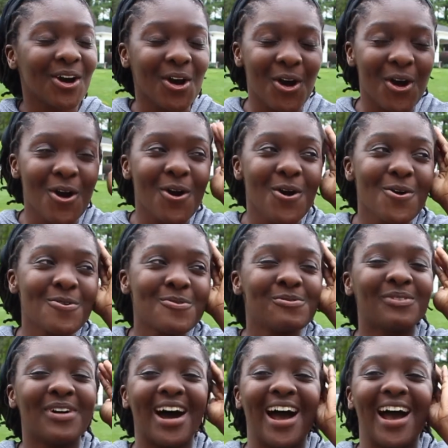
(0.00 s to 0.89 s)
Oh
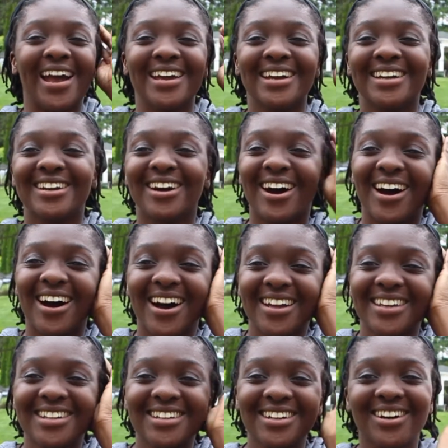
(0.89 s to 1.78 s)
my
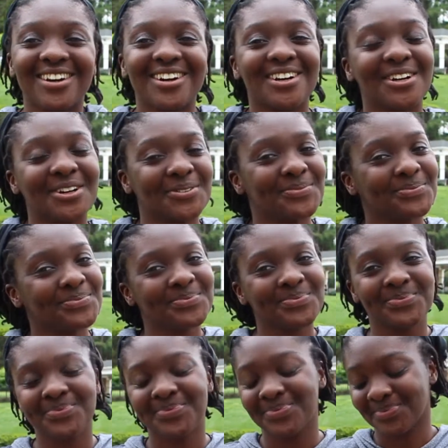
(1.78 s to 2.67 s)
god, y'all.
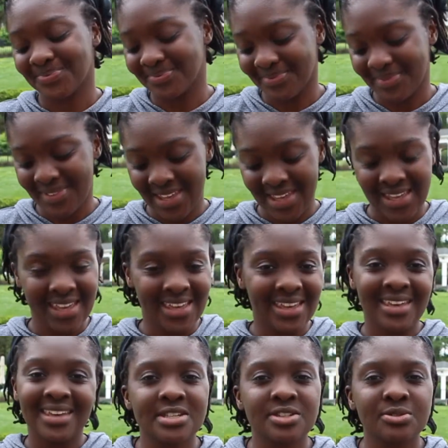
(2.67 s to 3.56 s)

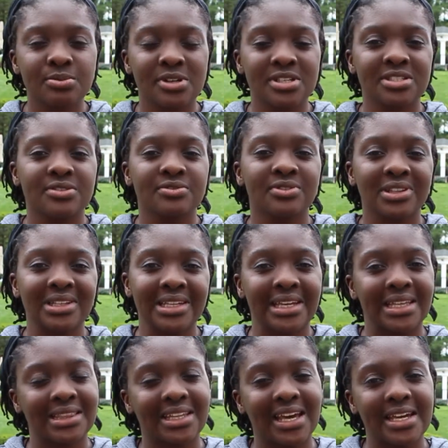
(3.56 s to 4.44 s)
This was a
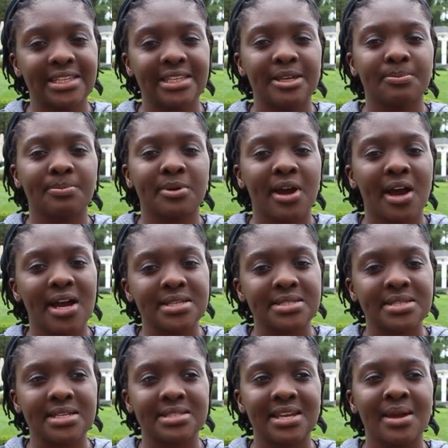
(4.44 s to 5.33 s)
really enlightening
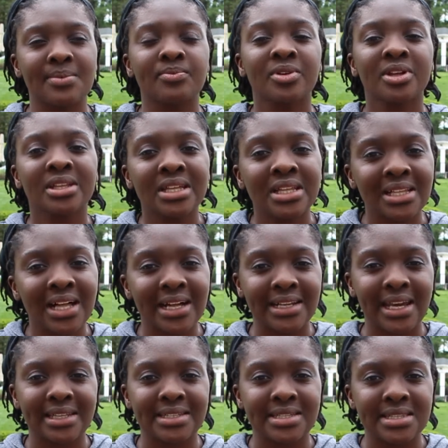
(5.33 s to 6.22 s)
process. I'm really
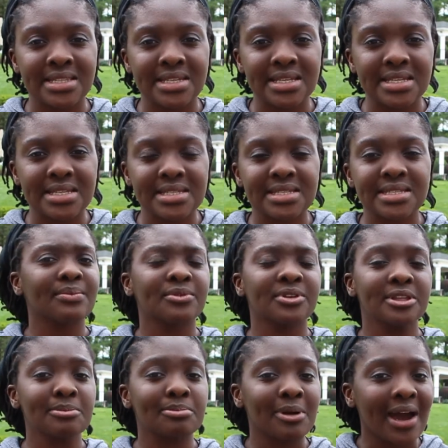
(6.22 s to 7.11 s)
glad I did this. I'm
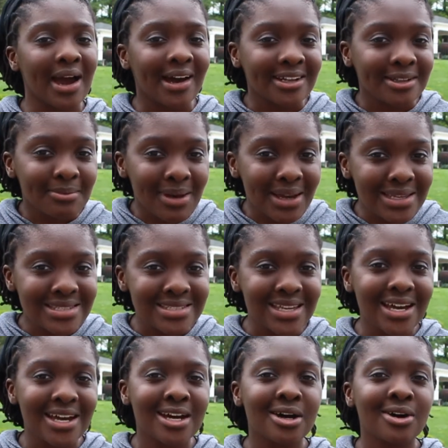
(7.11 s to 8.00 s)
really proud of
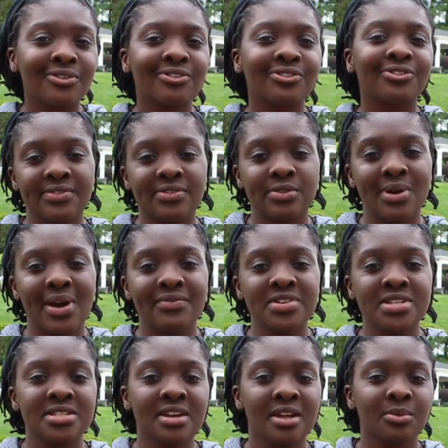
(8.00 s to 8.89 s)
myself. If you
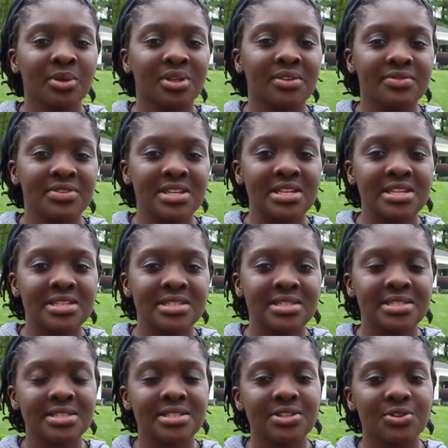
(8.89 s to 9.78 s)
haven't done one of
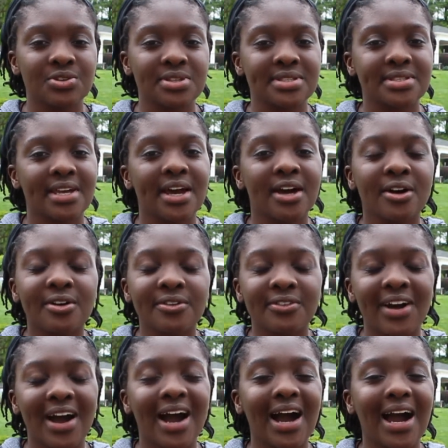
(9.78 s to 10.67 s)
these
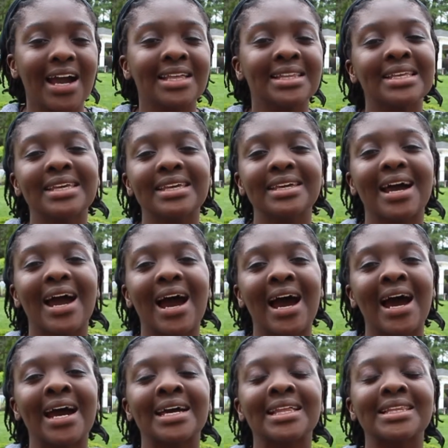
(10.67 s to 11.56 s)
yourself, highly,
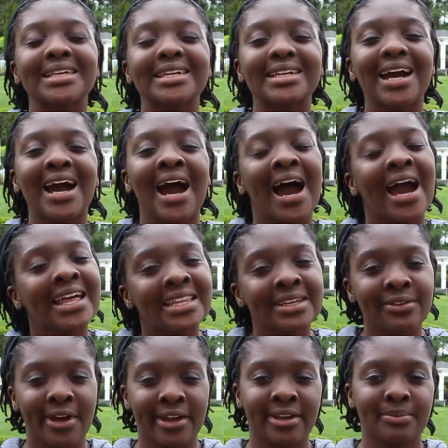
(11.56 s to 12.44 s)
highly,
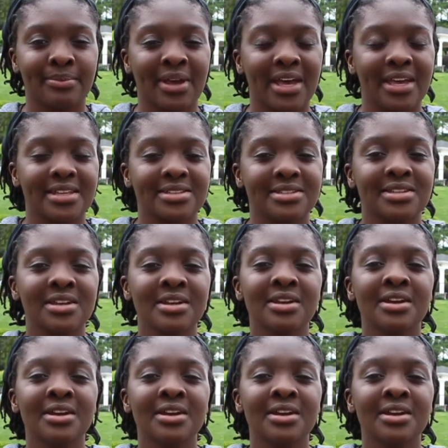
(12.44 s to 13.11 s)
highly recommend.